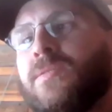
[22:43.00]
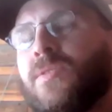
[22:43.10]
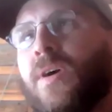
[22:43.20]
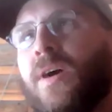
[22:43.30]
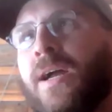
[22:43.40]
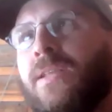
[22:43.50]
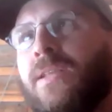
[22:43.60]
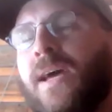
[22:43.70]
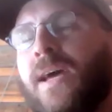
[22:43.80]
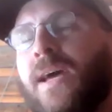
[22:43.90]
So I
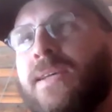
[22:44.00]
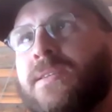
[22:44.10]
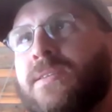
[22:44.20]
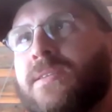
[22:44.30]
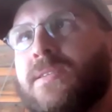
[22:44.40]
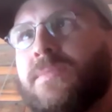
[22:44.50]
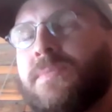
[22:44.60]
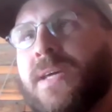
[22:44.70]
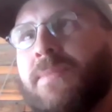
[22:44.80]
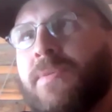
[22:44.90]
got licensed in
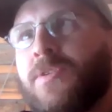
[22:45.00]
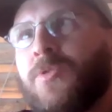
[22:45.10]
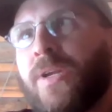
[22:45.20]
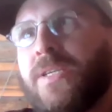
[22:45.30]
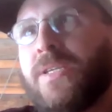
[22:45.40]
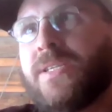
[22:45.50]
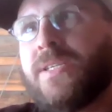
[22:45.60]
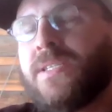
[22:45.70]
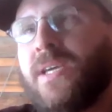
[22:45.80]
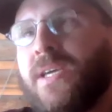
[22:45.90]
September
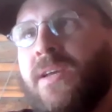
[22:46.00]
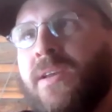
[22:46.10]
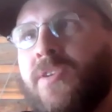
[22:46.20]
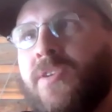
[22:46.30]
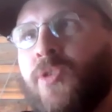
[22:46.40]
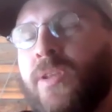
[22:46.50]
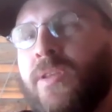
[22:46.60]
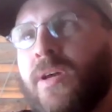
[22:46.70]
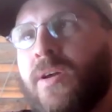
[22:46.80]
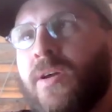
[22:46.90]
2016. I joined
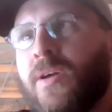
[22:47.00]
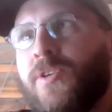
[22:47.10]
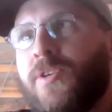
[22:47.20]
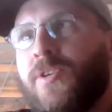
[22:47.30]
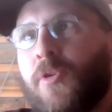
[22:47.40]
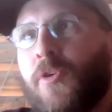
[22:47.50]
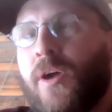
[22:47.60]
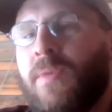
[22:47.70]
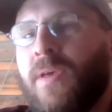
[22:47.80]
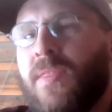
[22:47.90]
that coaching
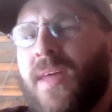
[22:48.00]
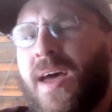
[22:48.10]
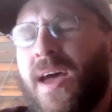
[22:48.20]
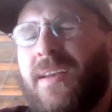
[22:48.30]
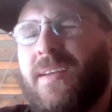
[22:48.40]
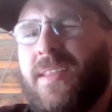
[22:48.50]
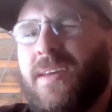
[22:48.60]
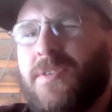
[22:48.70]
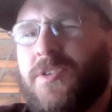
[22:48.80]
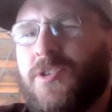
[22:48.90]
program in that, I
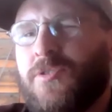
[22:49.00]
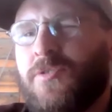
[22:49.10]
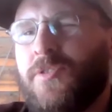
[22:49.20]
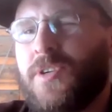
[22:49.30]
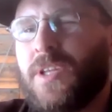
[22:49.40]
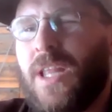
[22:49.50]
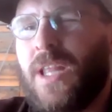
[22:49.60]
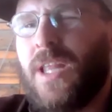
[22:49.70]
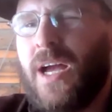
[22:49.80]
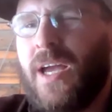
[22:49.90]
think it was June or
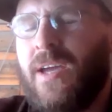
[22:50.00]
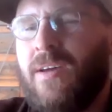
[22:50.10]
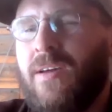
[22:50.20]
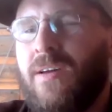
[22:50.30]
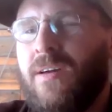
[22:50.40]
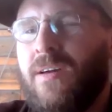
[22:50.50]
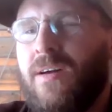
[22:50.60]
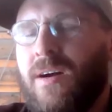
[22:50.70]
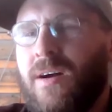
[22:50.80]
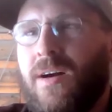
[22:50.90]
July.
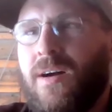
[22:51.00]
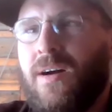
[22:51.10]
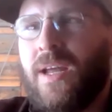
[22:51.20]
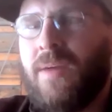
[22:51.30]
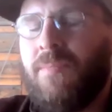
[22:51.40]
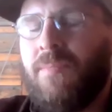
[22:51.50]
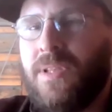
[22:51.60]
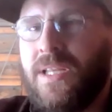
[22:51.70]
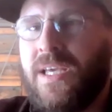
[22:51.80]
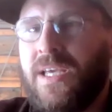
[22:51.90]
And I
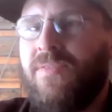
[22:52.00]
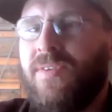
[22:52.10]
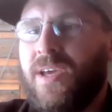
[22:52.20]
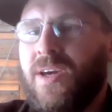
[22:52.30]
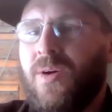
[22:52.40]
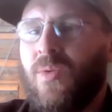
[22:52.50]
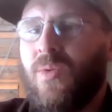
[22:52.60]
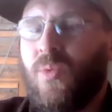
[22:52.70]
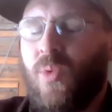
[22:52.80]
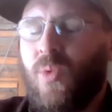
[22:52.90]
believe it
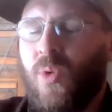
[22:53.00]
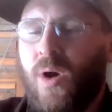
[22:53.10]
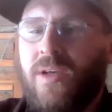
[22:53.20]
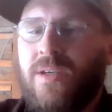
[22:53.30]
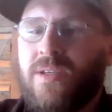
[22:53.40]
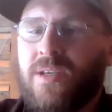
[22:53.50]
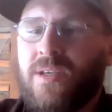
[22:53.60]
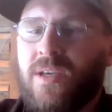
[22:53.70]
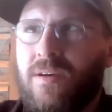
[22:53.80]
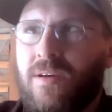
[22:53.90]

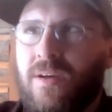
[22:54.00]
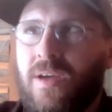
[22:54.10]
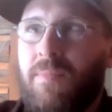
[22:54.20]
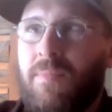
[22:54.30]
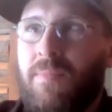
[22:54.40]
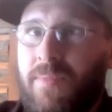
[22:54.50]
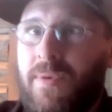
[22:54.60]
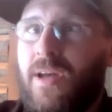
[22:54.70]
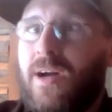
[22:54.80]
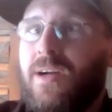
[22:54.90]
might have
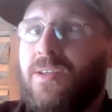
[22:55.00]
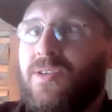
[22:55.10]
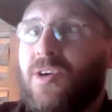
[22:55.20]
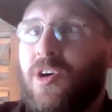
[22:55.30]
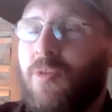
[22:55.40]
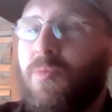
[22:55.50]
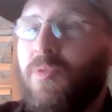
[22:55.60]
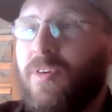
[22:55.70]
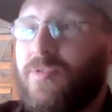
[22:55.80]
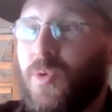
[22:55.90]
been
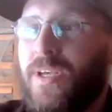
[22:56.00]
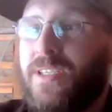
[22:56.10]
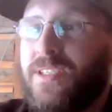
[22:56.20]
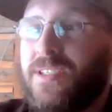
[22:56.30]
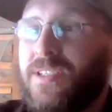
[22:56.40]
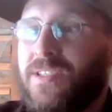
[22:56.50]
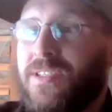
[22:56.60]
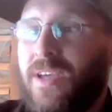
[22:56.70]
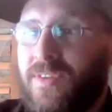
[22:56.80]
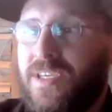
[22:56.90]
October of
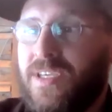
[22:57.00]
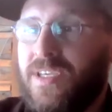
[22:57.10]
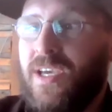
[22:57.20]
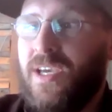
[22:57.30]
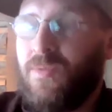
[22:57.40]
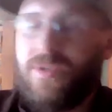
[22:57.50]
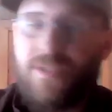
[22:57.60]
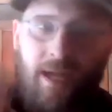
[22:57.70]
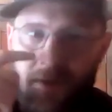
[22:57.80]
2017 was that